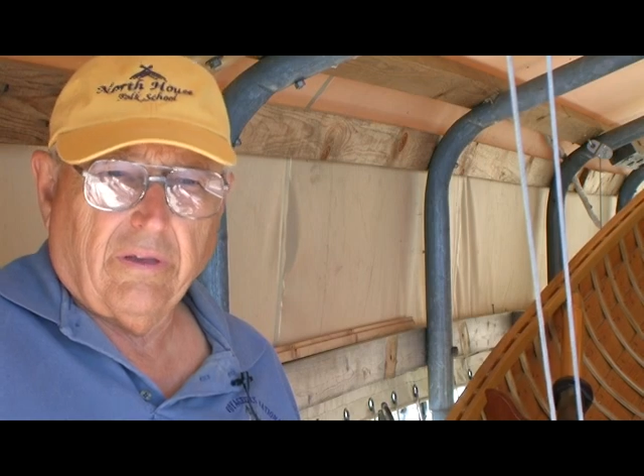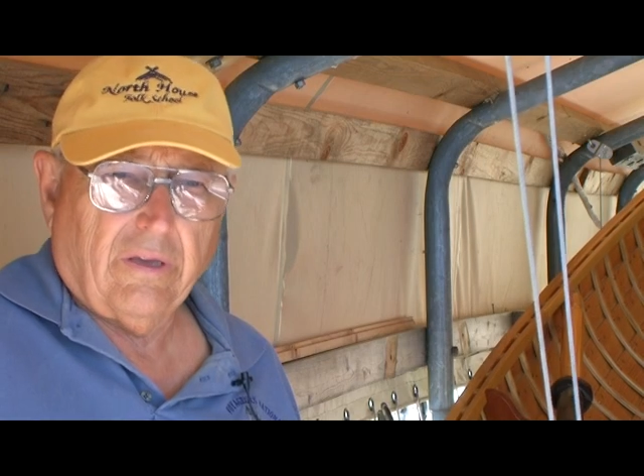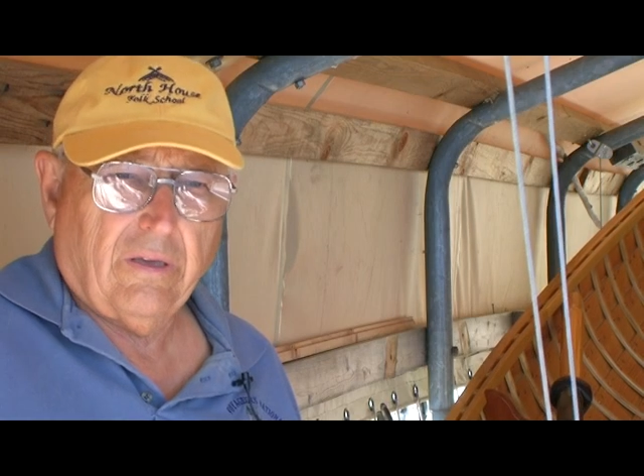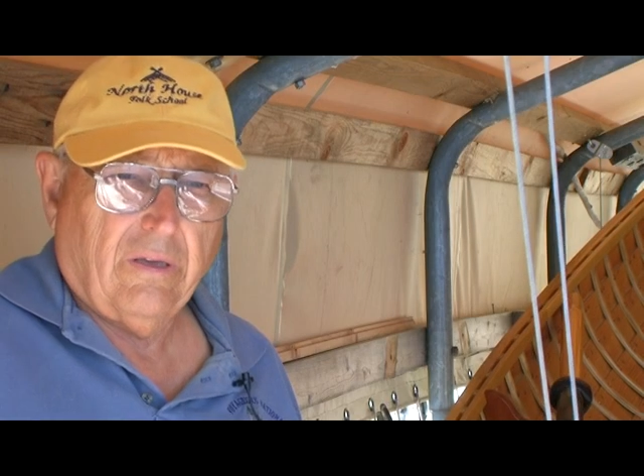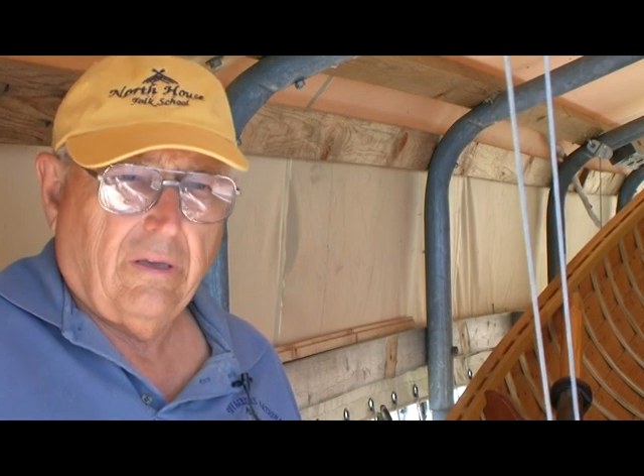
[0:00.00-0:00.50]

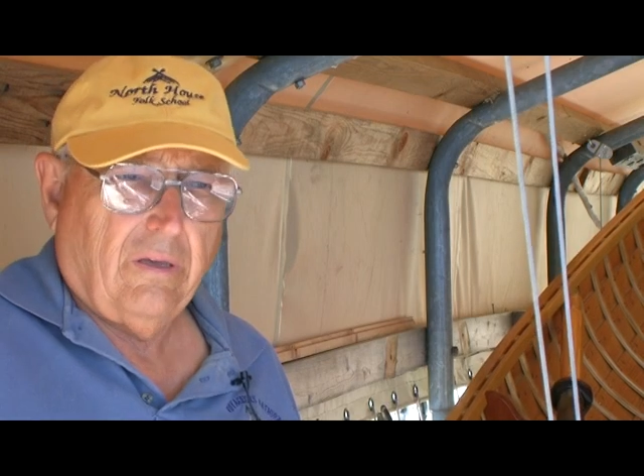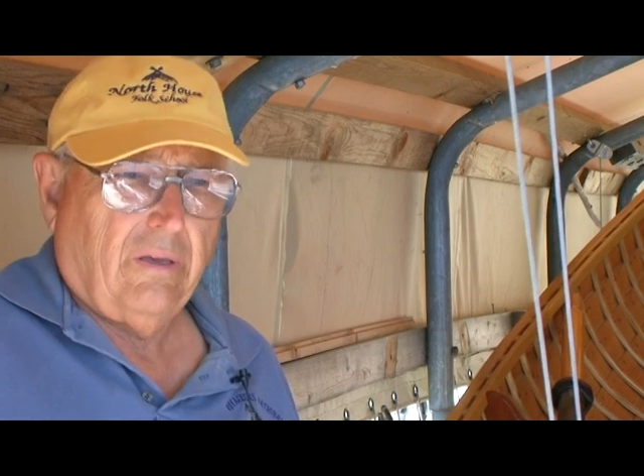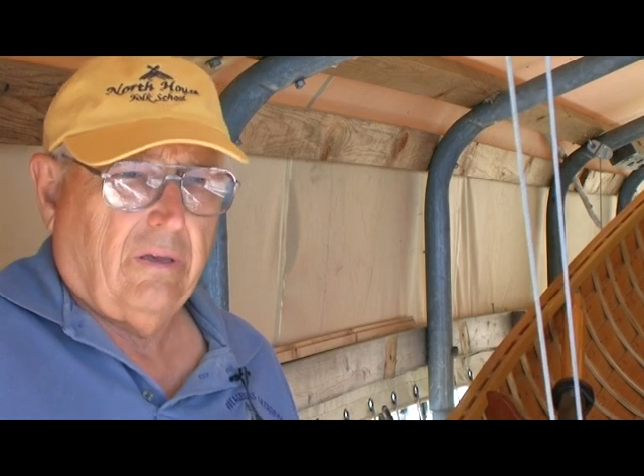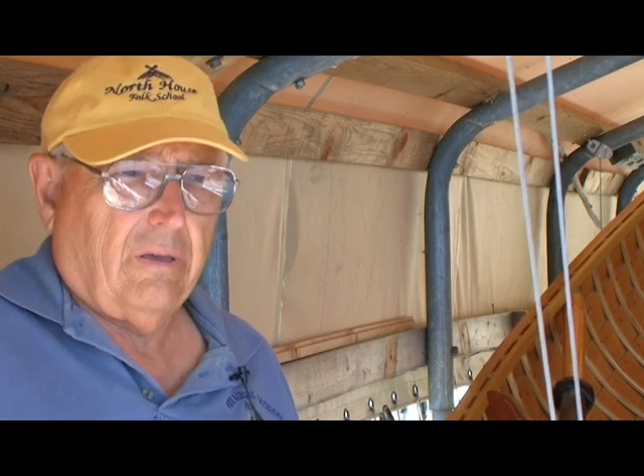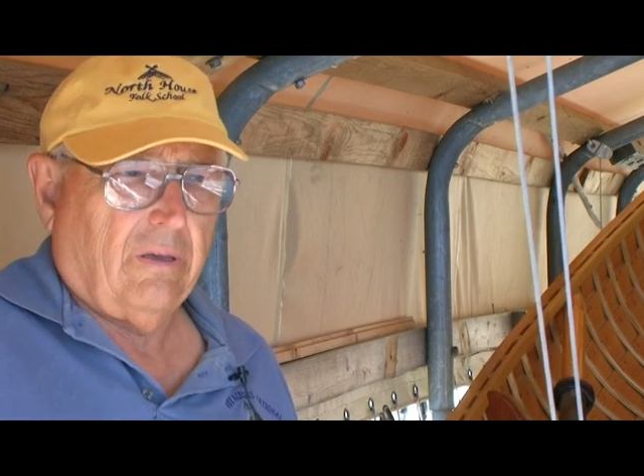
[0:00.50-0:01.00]
Lake
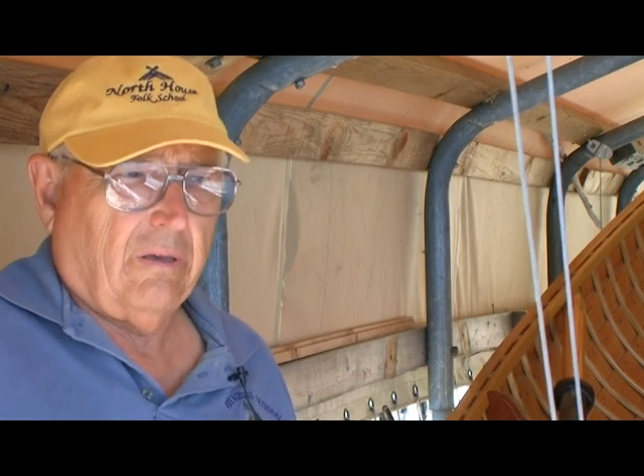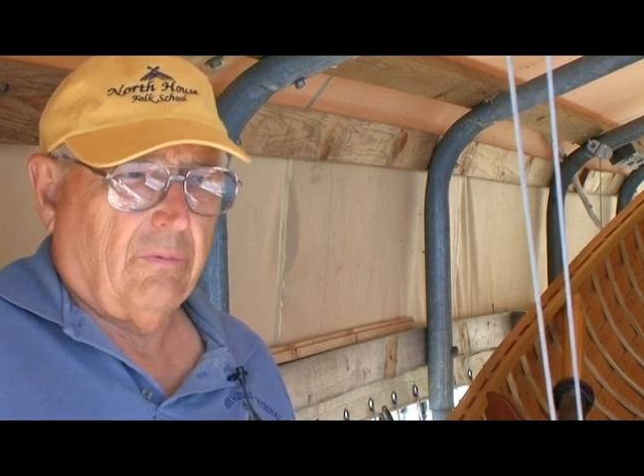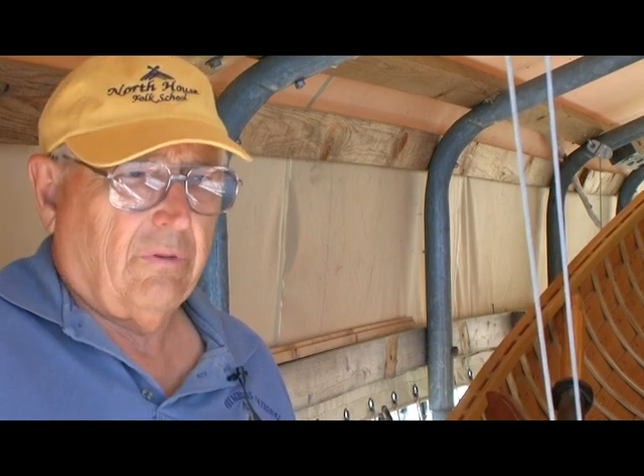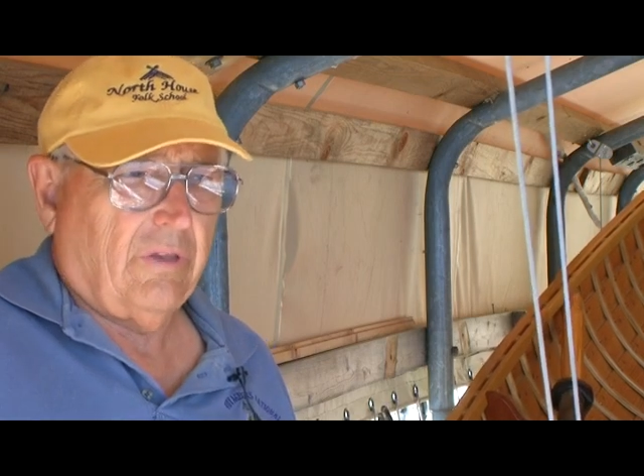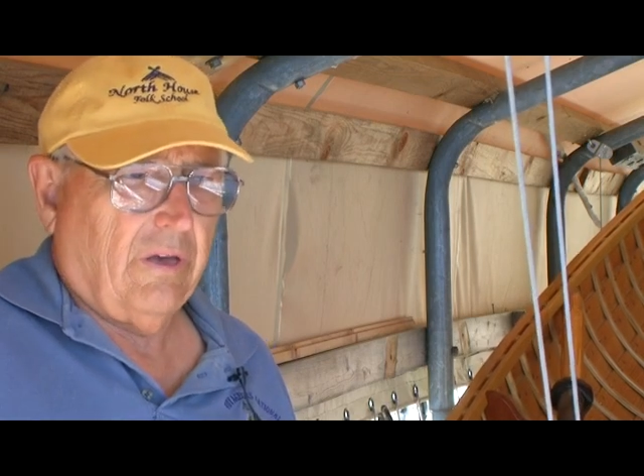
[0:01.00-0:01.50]

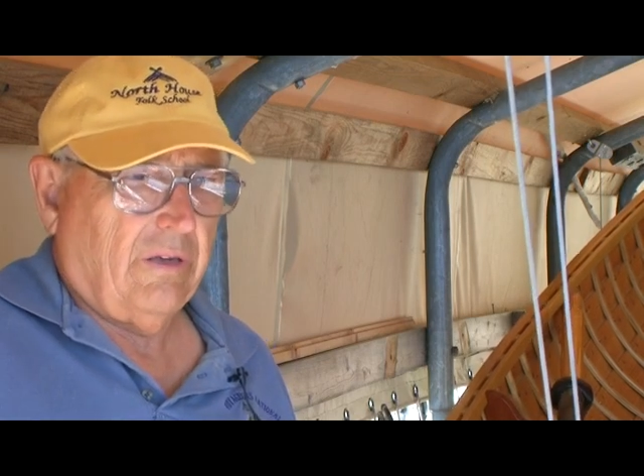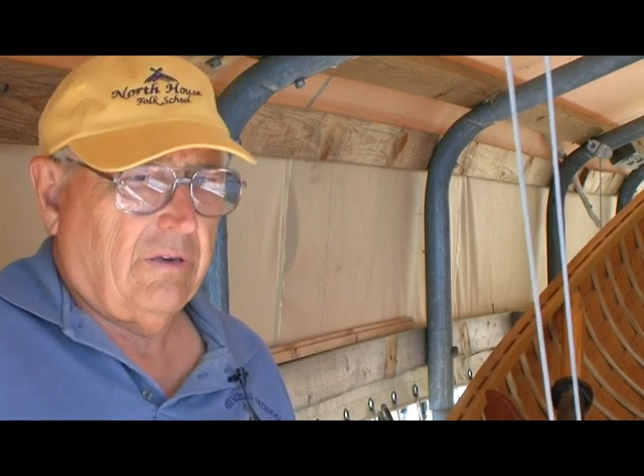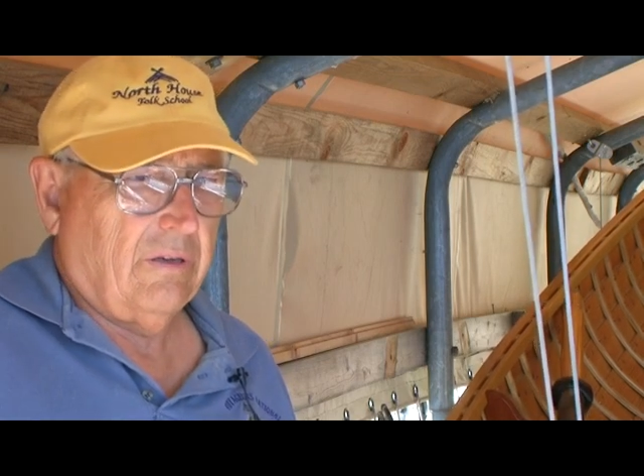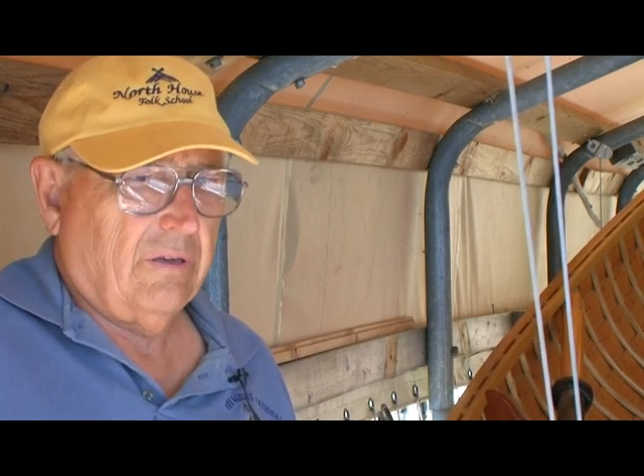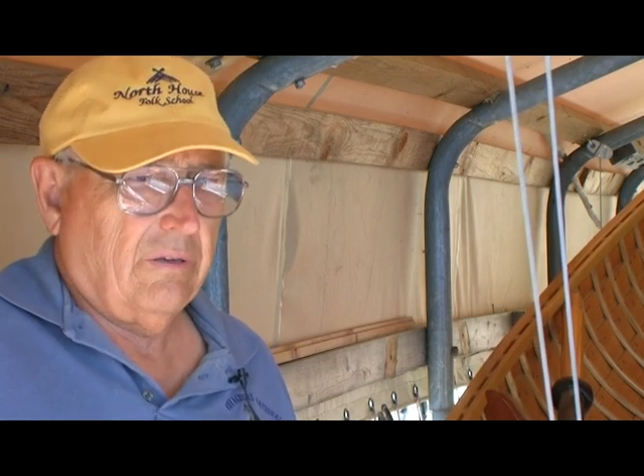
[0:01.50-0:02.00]
uh, with the
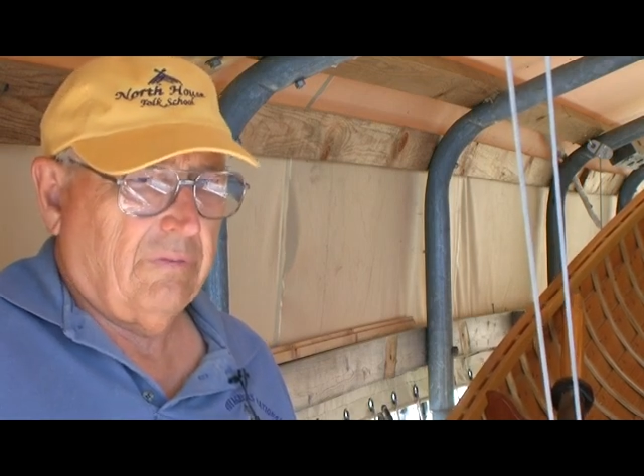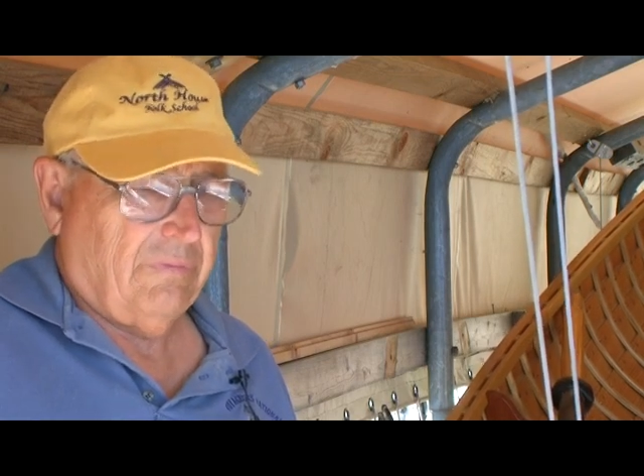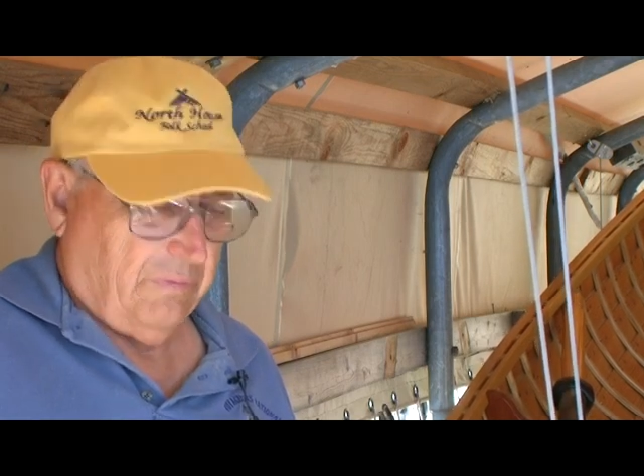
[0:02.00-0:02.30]
idea of